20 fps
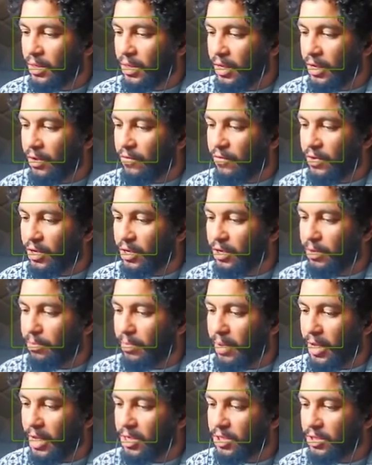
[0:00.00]
If he
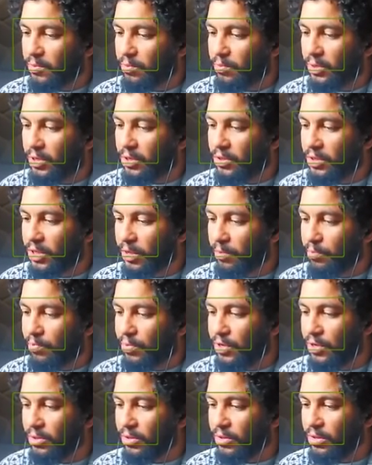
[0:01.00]
command to build, they
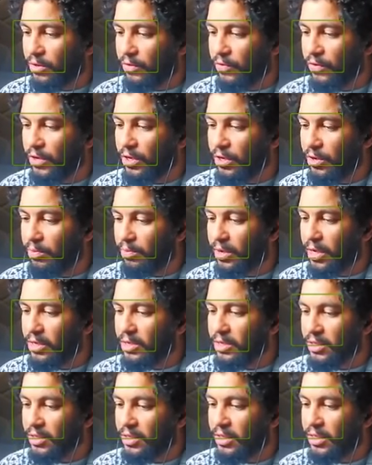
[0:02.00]
build. If he
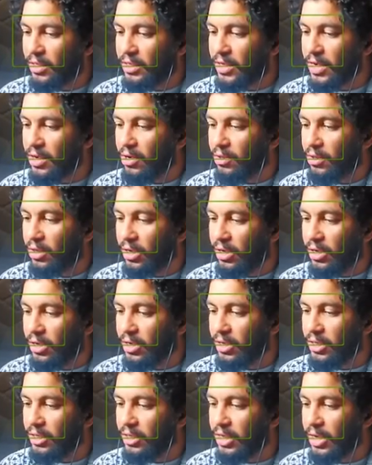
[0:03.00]
command to cut down, they
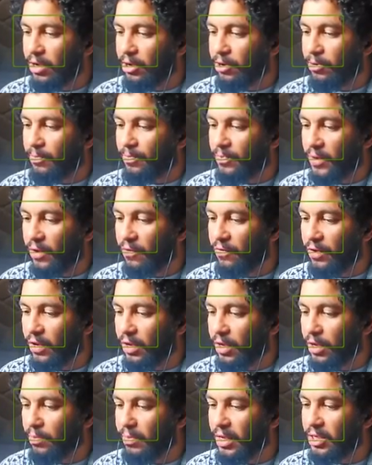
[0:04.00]
cut down. If he
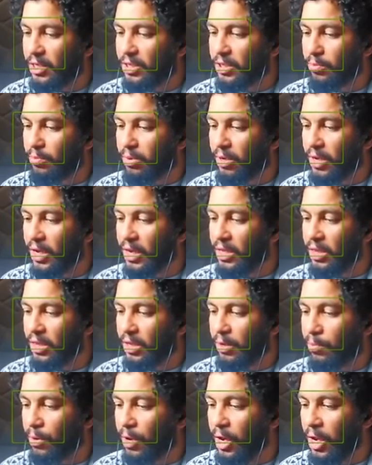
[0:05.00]
command to plant,
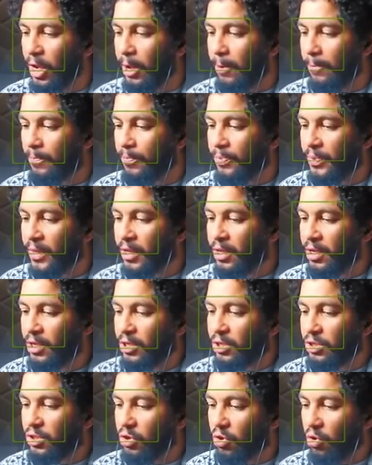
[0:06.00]
they plant.
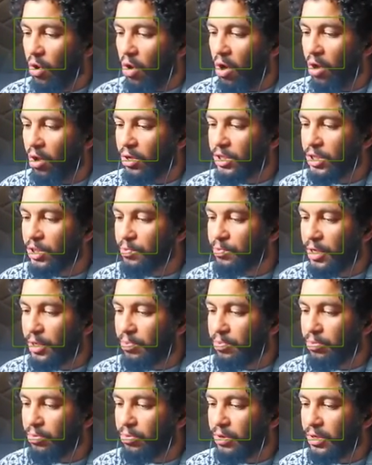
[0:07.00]
So all his
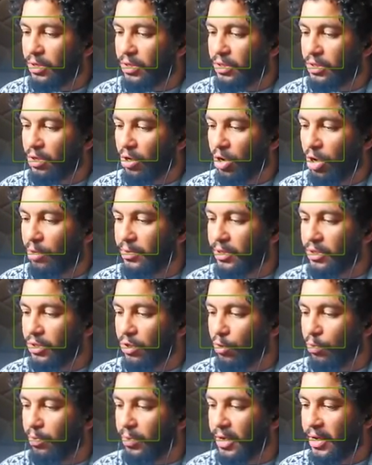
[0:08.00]
people and his
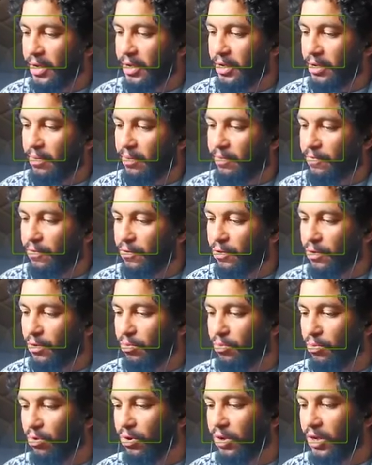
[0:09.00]
armies obey him.
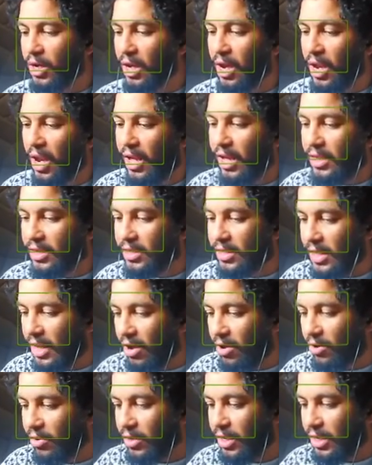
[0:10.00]
Furthermore, he lieth
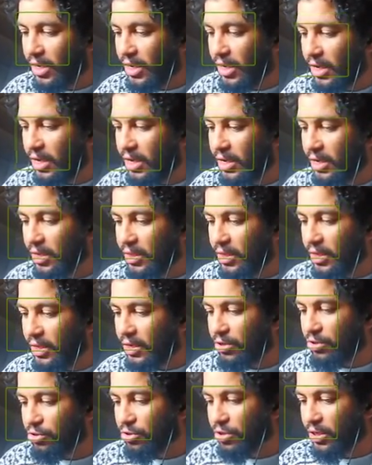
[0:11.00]
down, he eateth
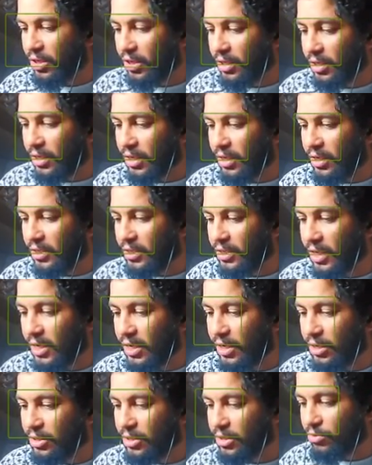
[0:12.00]
and drinketh, and
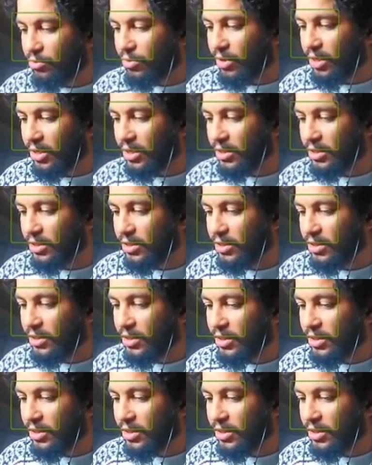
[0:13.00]
taketh his rest.